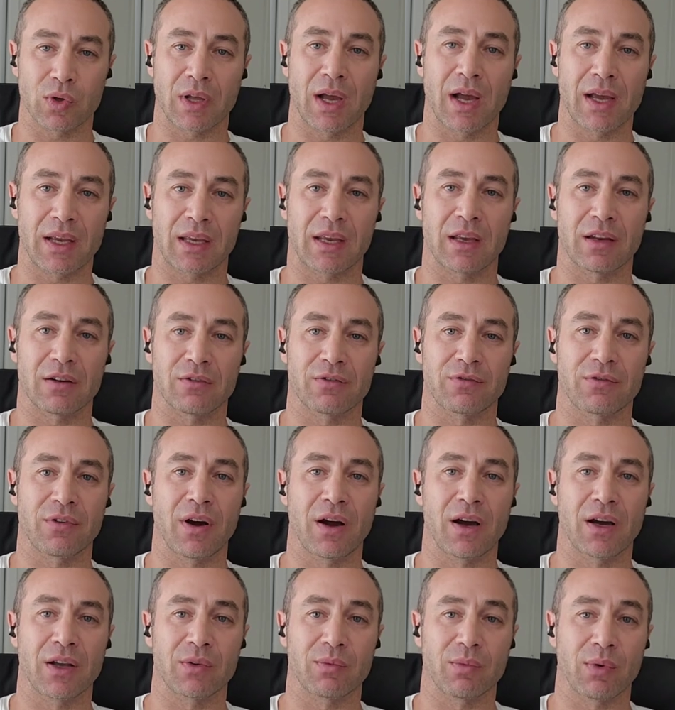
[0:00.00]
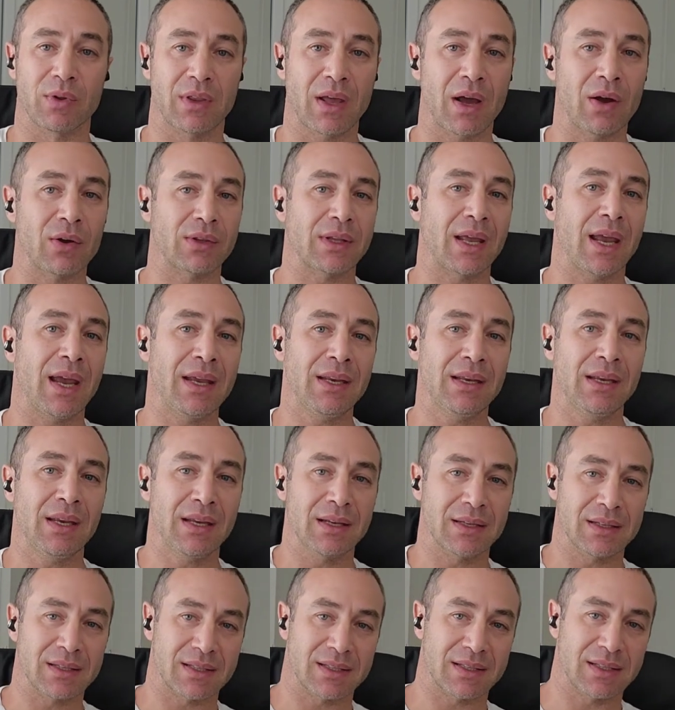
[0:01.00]
I can find without any
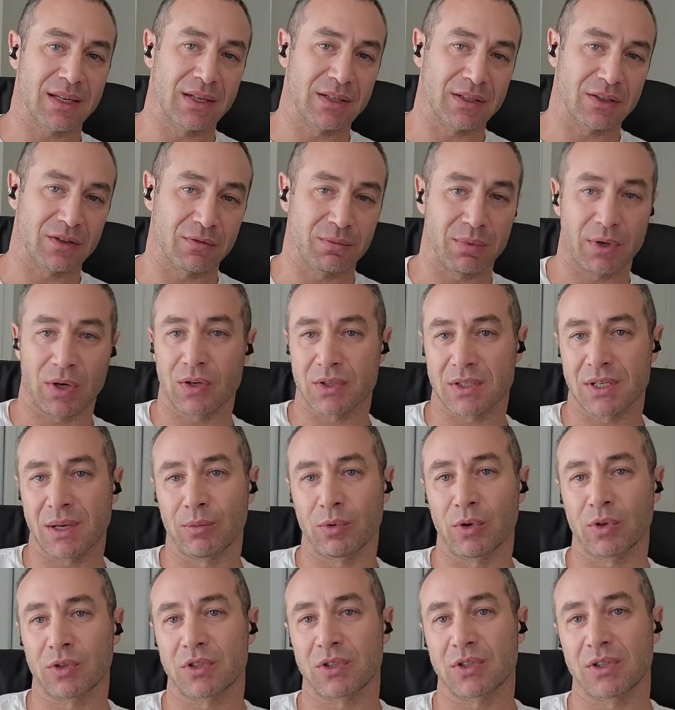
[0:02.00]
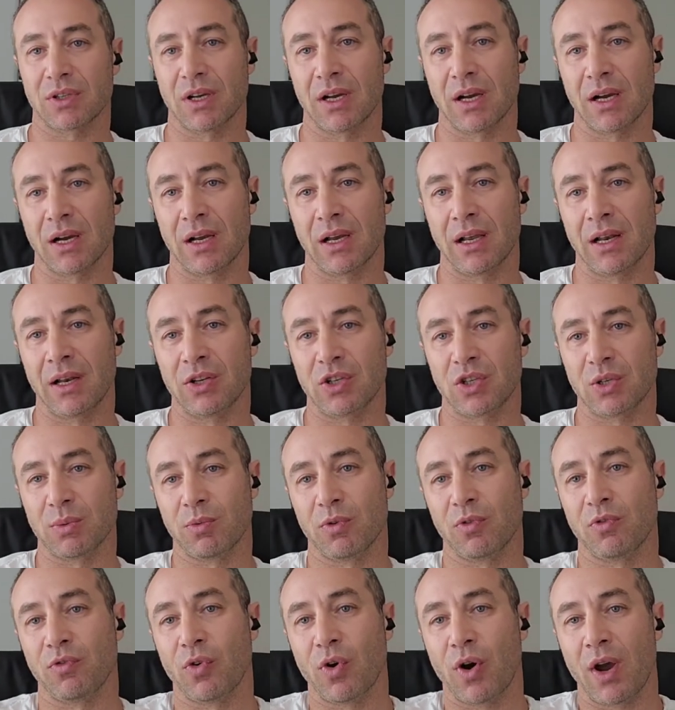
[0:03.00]
incentive because I'm not uh, eligible
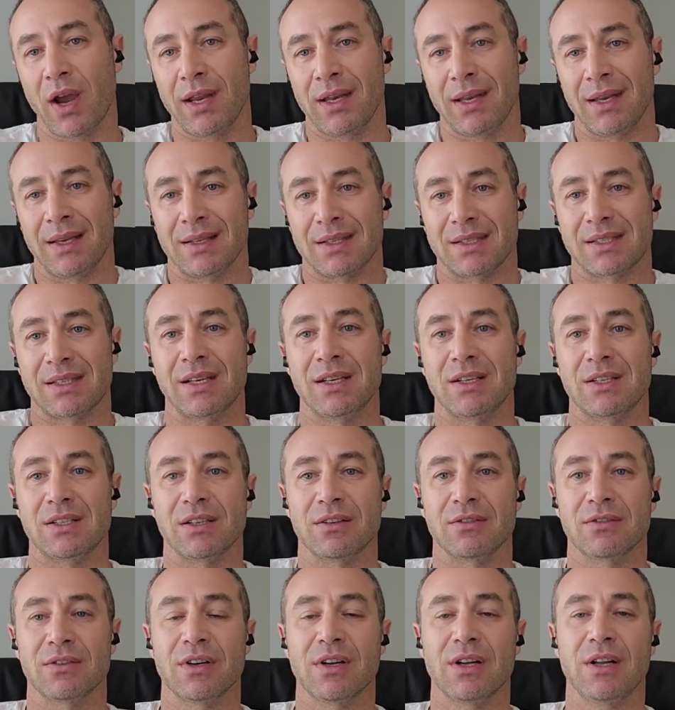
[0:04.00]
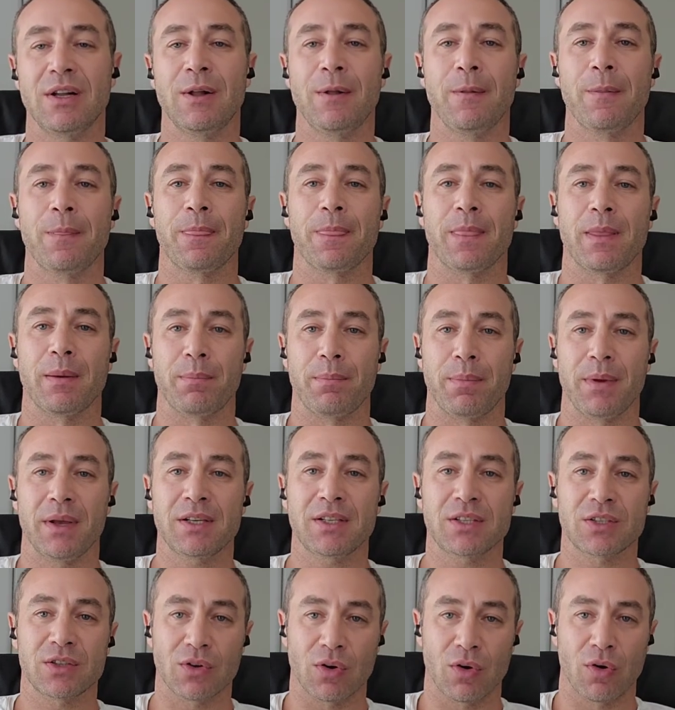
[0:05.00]
for any incentive the
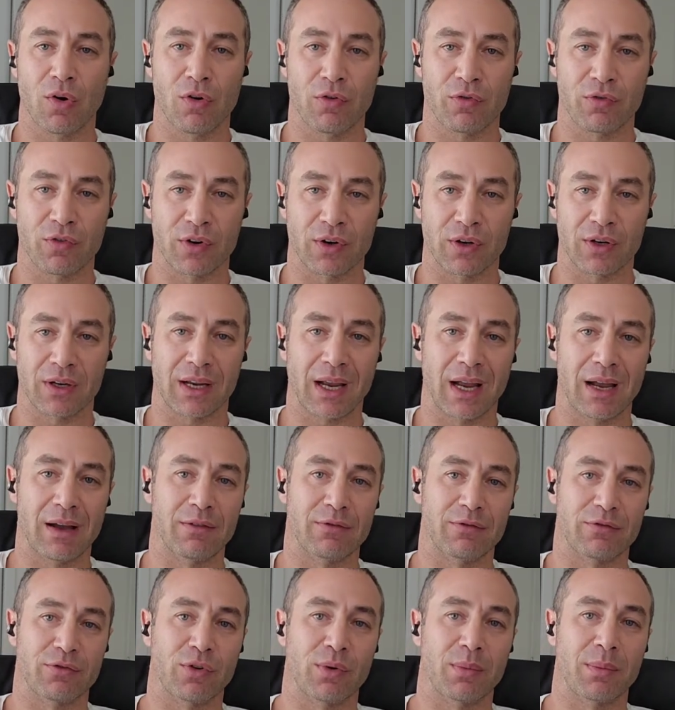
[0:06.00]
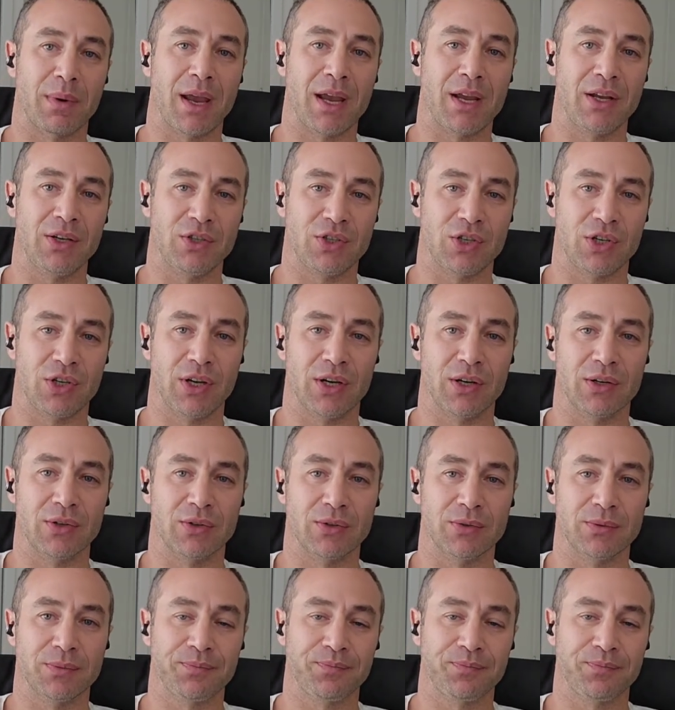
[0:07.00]
best offering come from AGL